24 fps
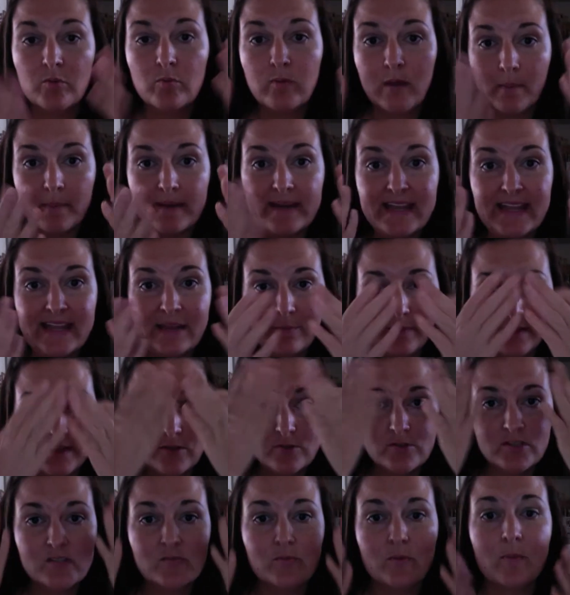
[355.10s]
rub it in, but you
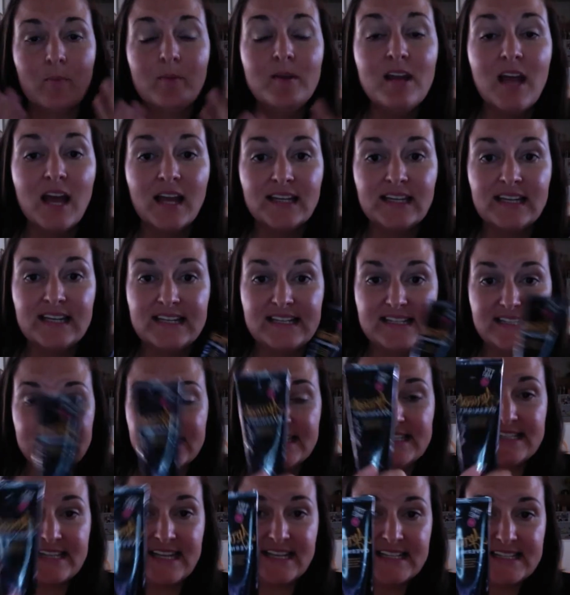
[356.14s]
just rub it on and it
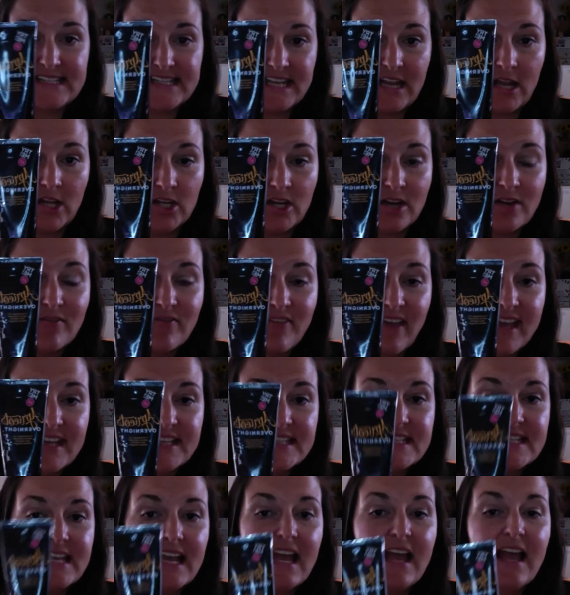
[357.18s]
sits nicely on your
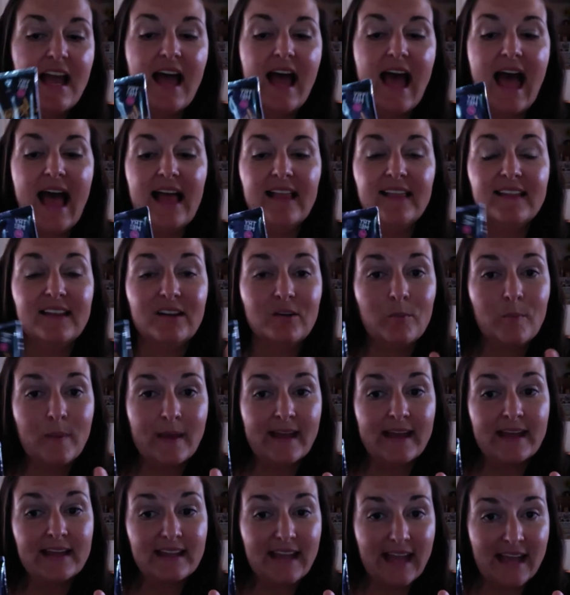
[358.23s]
face. A little
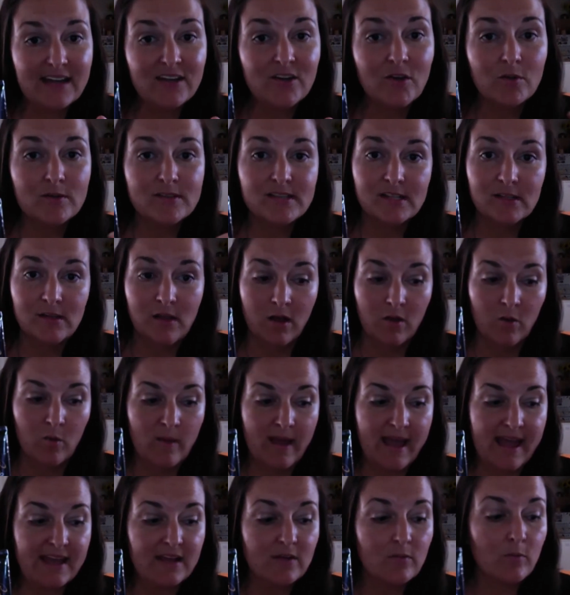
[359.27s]
bit, again, goes a long
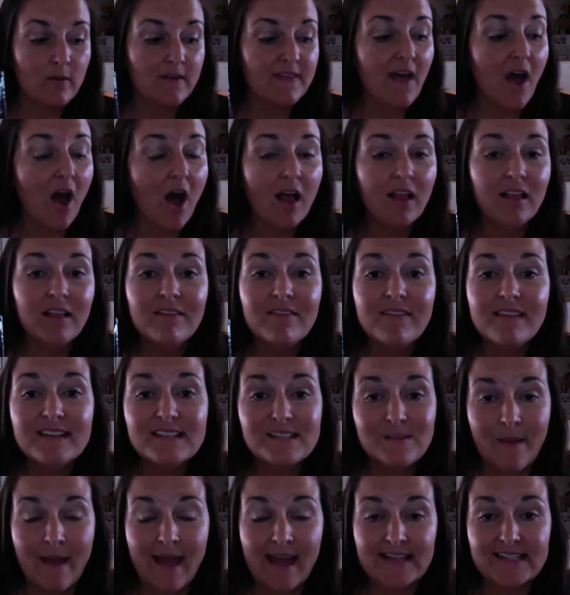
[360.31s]
way. With all of these
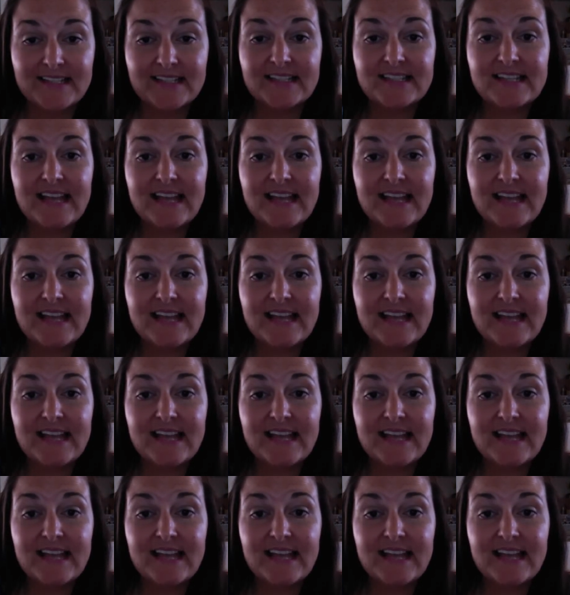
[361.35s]
masks,